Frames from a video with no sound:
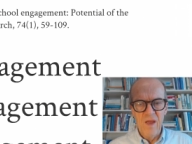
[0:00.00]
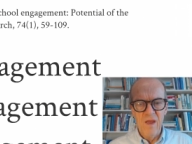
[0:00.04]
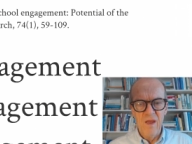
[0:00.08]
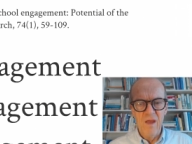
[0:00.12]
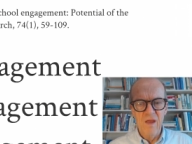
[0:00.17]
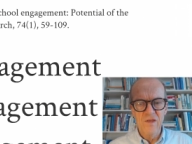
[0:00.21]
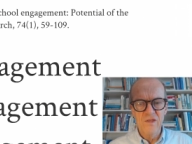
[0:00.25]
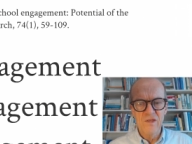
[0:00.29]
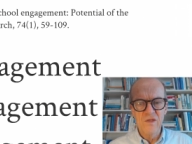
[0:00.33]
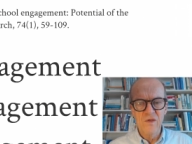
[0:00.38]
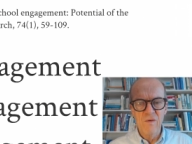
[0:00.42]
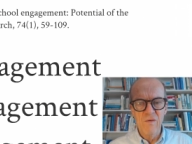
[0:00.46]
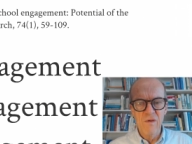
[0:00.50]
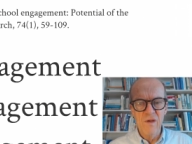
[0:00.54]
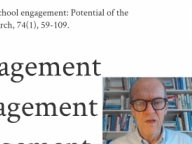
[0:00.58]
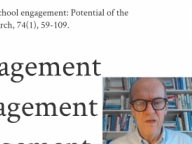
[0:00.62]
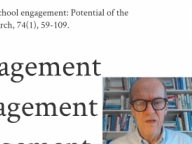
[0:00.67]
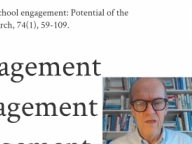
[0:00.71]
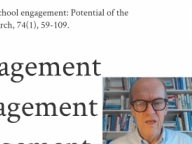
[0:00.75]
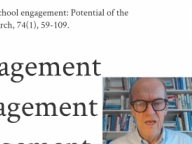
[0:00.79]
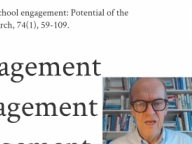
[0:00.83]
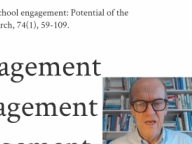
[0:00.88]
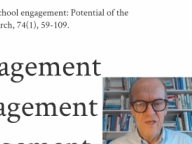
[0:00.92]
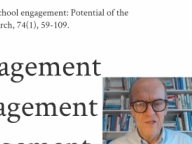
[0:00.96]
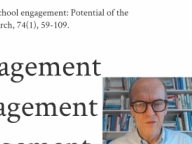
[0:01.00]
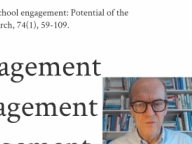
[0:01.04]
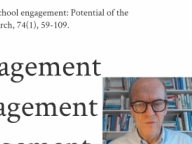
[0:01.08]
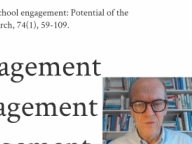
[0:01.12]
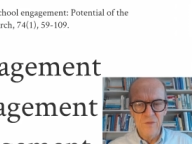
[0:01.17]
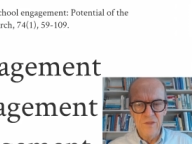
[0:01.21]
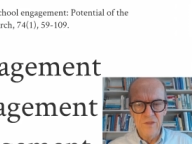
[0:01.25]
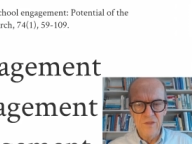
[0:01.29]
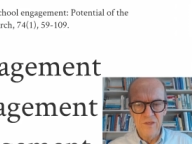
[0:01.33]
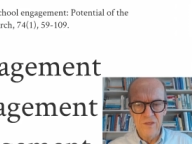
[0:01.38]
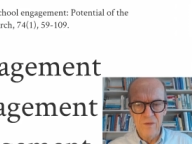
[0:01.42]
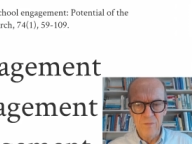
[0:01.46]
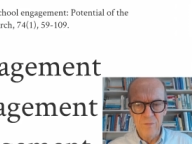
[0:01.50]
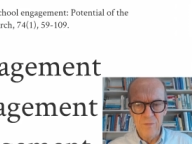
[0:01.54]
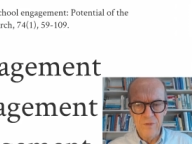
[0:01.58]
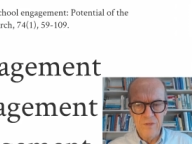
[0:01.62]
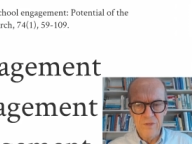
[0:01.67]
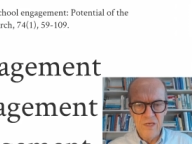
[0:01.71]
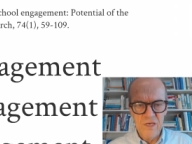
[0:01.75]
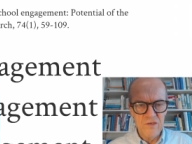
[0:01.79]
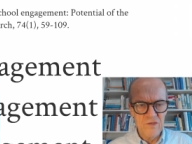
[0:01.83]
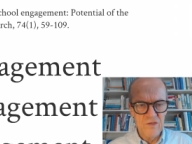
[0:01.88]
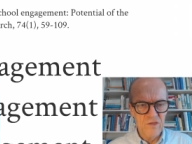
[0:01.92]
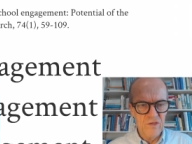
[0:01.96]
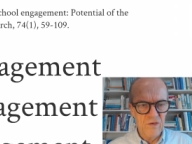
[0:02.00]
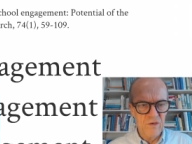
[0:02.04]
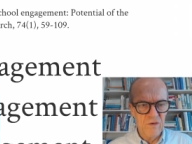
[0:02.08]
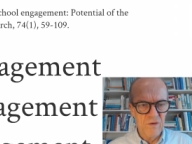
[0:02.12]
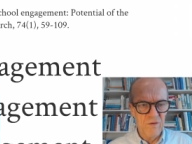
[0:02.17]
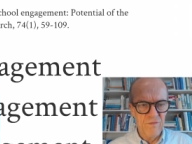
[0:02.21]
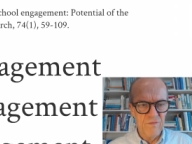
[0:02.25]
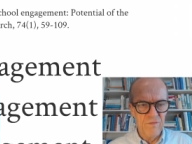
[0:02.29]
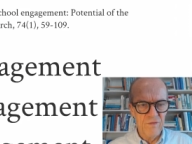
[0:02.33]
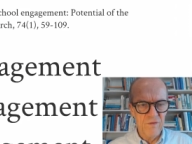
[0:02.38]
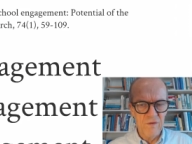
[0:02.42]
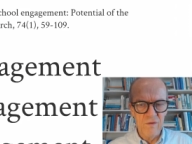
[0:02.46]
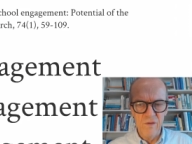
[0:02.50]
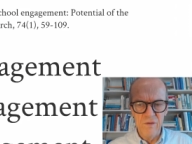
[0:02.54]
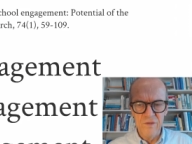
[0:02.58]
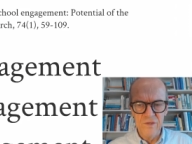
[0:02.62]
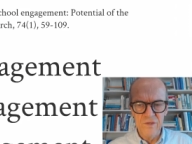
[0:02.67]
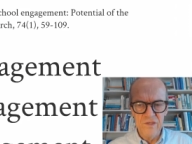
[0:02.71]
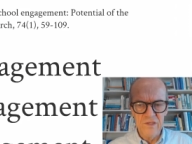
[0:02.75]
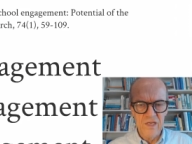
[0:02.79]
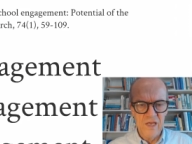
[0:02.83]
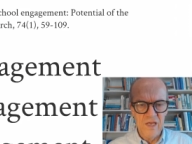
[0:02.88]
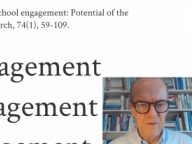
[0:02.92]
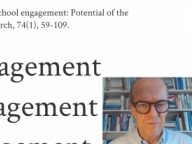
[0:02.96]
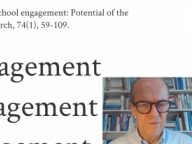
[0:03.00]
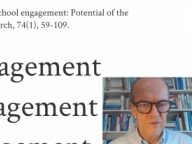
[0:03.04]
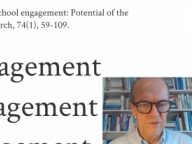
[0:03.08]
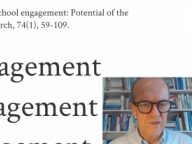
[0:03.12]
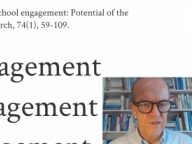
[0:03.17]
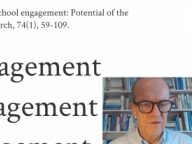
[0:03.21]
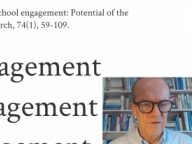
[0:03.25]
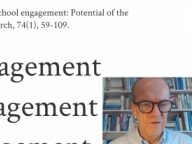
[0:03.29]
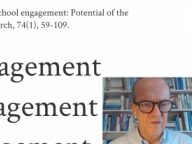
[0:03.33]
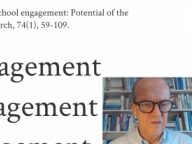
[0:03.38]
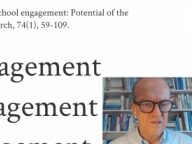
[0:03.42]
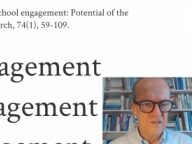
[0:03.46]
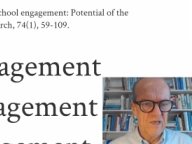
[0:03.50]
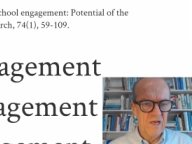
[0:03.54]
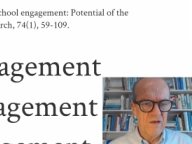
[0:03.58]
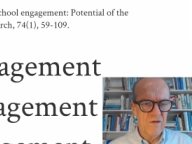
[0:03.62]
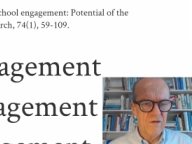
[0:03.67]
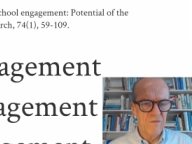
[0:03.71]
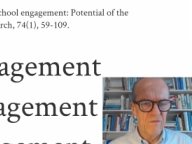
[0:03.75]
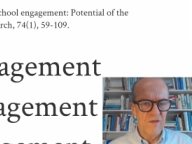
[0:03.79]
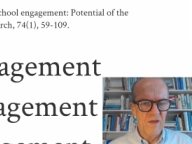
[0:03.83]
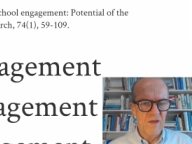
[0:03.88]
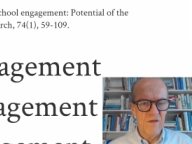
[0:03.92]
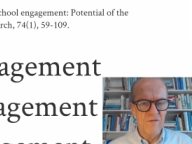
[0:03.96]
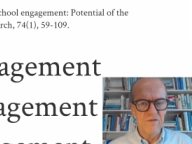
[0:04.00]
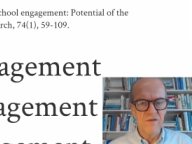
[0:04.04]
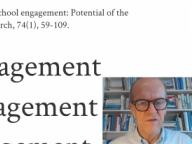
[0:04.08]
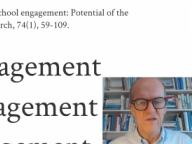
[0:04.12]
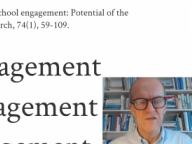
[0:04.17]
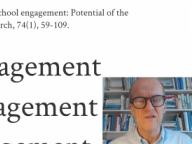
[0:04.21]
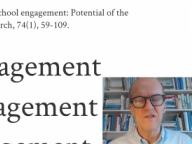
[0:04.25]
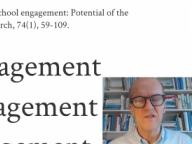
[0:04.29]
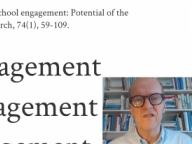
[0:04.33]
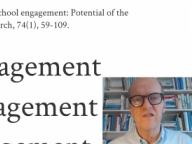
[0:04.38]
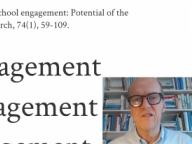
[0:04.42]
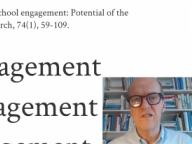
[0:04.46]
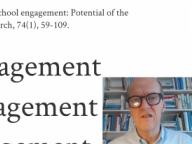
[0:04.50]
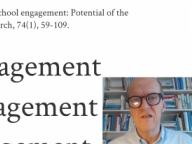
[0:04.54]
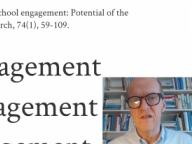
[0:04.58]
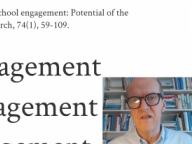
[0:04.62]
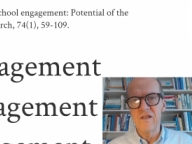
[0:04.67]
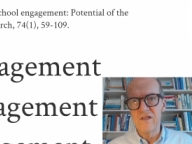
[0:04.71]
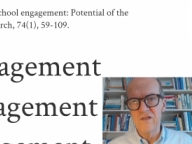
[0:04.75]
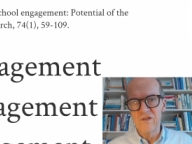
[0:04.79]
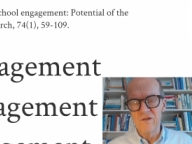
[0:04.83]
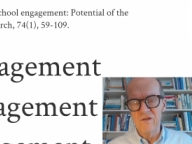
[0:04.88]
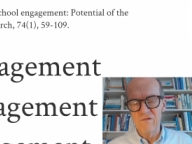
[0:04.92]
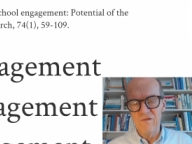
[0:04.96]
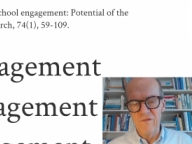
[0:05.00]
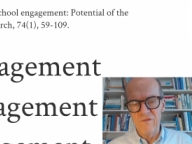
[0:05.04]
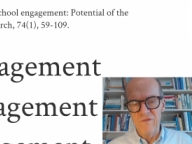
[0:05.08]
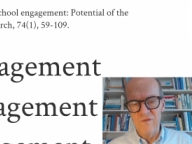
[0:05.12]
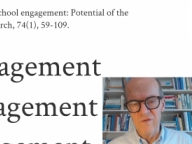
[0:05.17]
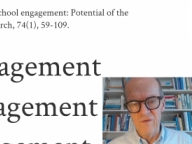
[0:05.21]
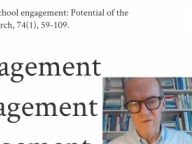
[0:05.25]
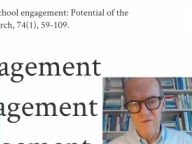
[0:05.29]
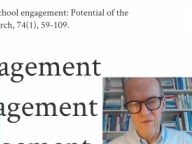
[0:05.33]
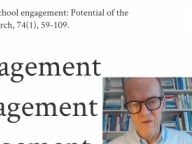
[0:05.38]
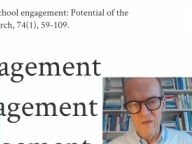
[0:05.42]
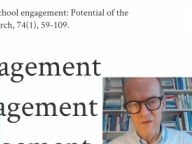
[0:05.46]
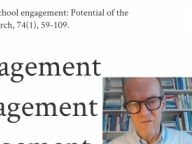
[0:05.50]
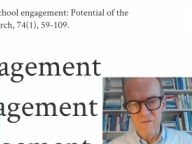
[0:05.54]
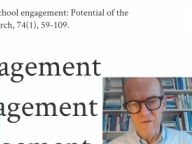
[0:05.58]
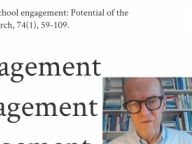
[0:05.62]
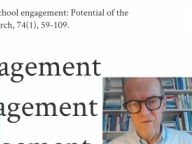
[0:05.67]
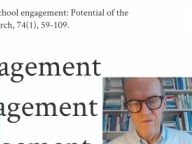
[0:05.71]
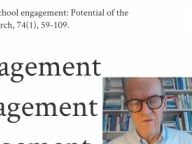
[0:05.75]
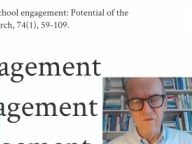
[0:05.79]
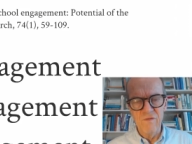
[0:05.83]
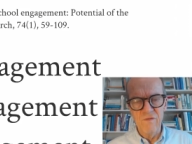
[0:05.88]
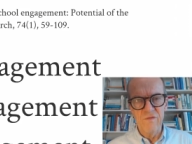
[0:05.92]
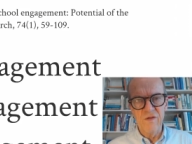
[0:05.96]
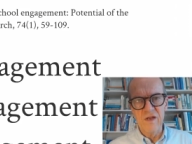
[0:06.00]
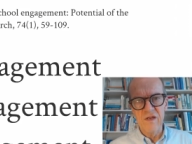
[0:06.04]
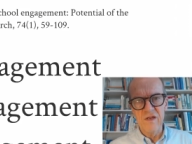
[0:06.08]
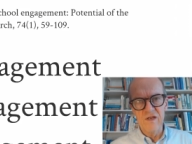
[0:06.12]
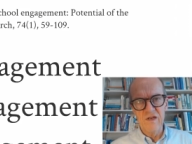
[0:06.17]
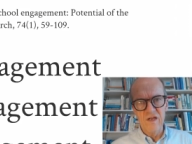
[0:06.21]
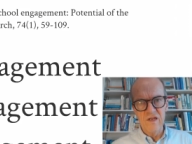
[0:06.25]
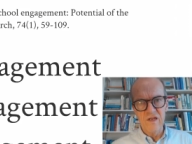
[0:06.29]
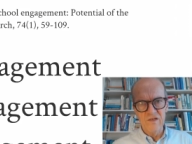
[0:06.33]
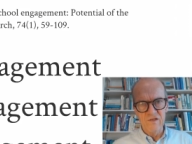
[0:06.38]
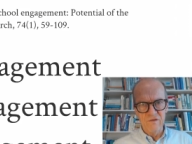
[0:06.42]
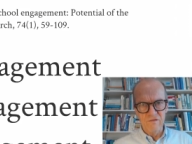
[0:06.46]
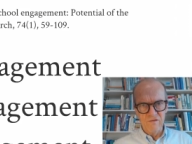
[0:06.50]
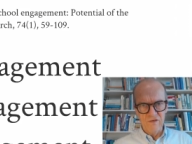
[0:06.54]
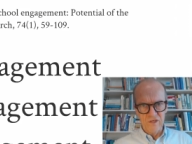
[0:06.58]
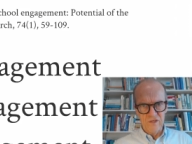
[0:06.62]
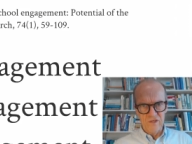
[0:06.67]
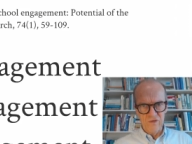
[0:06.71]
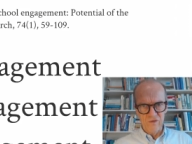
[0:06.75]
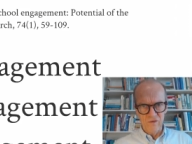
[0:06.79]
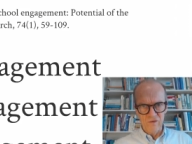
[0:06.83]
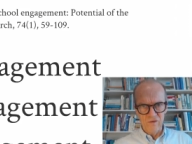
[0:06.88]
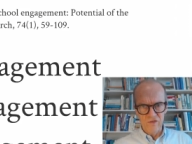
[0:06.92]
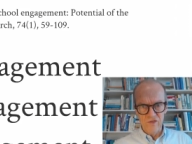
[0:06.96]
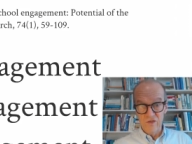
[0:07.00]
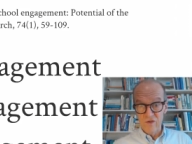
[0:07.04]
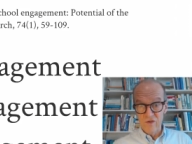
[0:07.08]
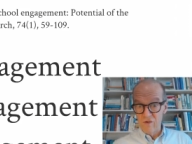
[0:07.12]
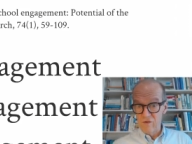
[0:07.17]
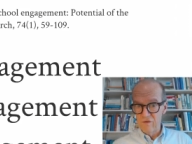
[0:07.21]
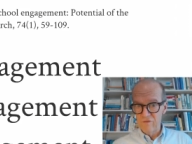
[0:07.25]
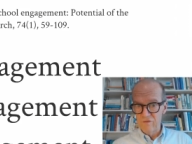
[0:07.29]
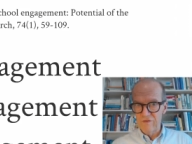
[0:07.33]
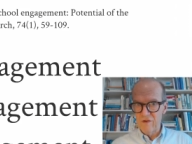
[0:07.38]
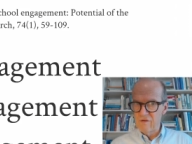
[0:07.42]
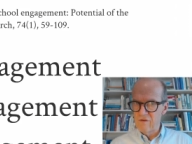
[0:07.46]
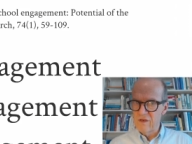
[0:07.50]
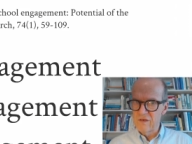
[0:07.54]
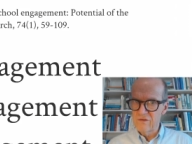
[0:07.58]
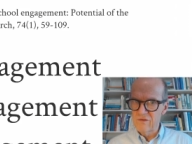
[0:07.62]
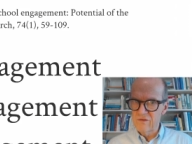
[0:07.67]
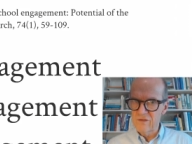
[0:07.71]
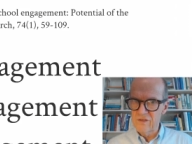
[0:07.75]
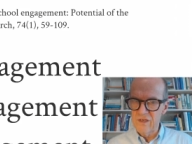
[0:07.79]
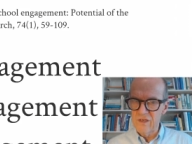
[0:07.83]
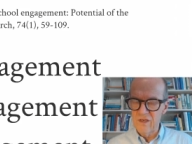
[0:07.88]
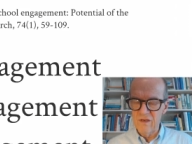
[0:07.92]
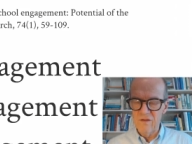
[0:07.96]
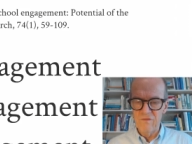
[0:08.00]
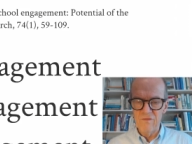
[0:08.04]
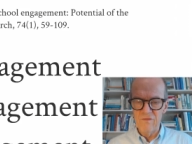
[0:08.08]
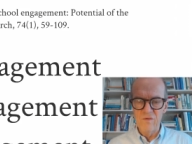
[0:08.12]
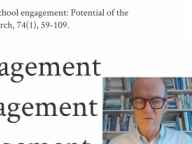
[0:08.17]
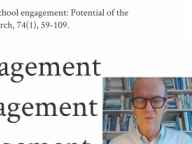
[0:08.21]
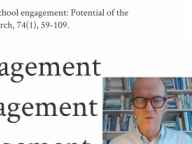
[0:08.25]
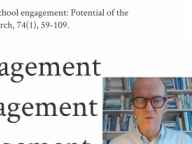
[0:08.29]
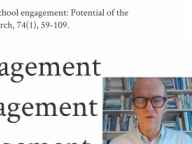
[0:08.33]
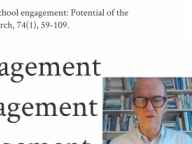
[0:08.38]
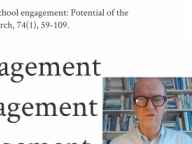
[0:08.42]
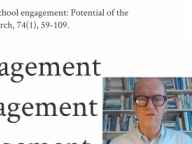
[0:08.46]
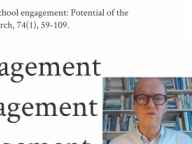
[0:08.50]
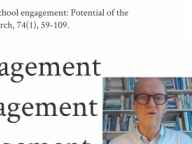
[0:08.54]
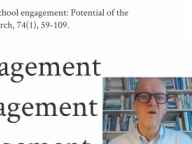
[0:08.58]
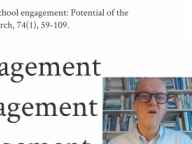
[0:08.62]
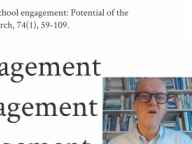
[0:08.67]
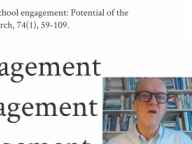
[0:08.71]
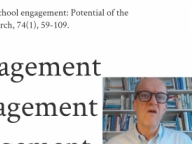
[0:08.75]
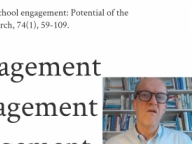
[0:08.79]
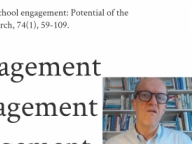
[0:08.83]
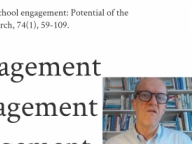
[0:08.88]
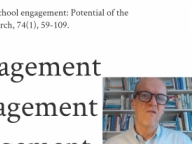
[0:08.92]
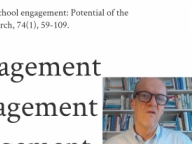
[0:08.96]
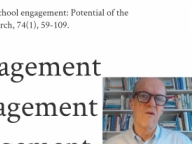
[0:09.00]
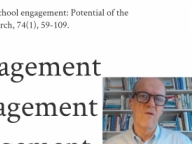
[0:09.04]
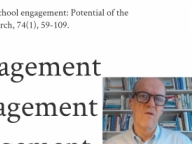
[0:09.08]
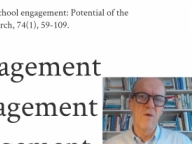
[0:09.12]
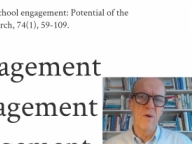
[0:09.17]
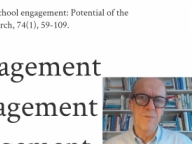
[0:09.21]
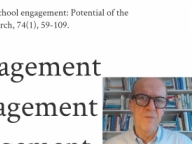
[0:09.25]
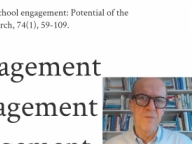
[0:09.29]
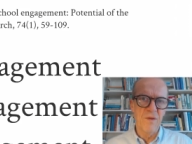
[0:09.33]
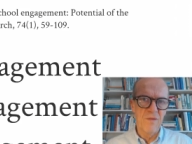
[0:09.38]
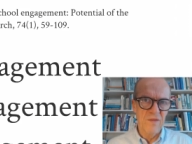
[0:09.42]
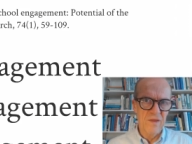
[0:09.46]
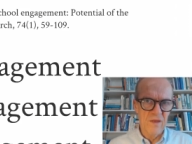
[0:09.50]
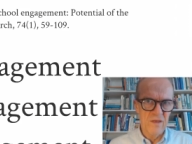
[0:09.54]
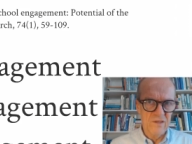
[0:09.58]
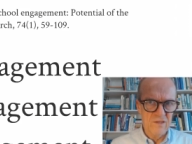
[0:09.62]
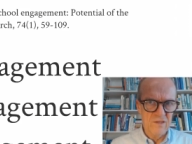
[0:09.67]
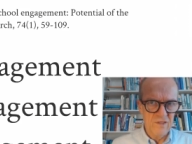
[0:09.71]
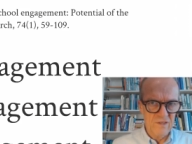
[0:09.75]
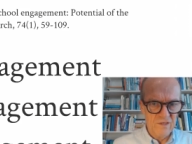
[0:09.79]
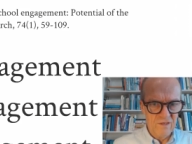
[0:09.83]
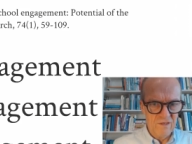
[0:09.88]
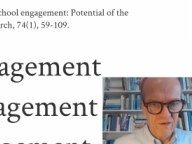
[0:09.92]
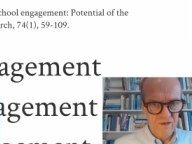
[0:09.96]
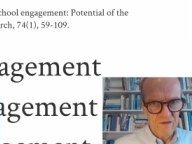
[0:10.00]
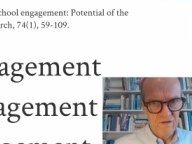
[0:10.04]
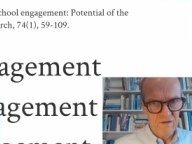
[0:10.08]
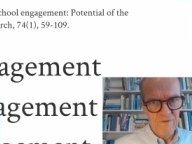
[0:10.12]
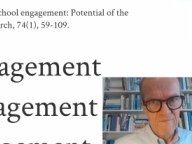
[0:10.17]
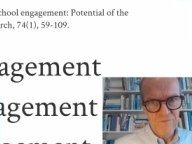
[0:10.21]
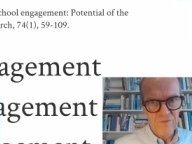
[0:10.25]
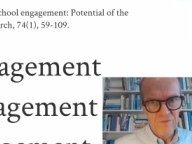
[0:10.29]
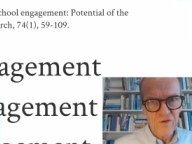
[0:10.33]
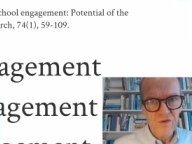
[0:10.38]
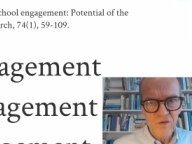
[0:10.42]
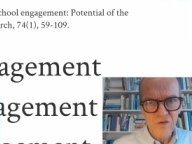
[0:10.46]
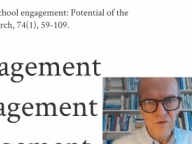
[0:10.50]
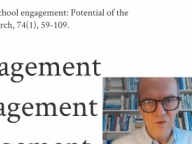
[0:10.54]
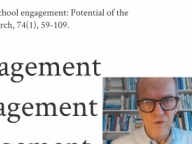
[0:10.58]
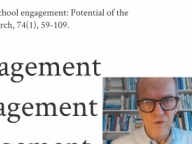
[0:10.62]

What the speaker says: School Engagement, Potential of the Concept, State of the Evidence. It's a review in the Review of Educational Research, so very interesting if you want to follow up on this short